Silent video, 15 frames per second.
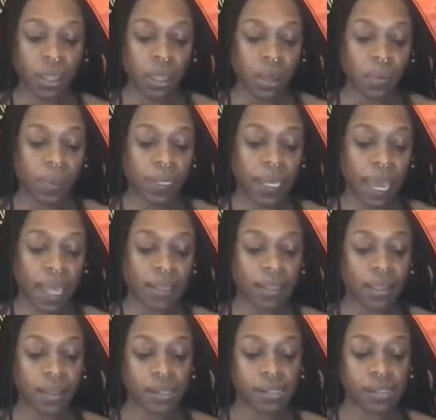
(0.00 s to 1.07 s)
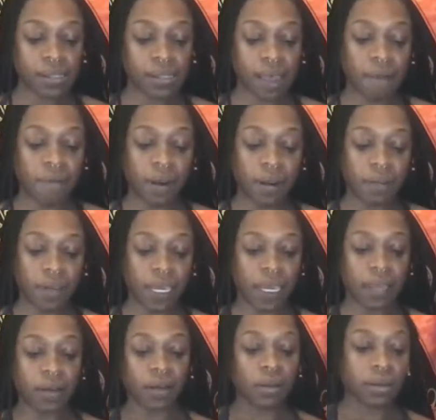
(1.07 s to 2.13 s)
We got the Seven of
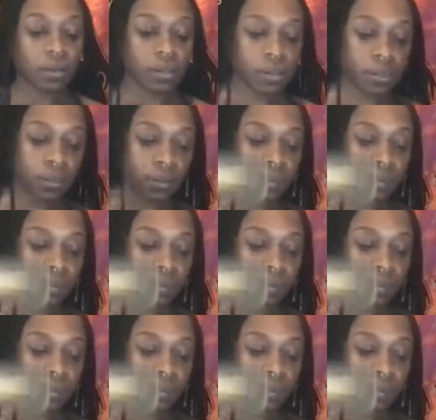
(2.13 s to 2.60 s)
Candles,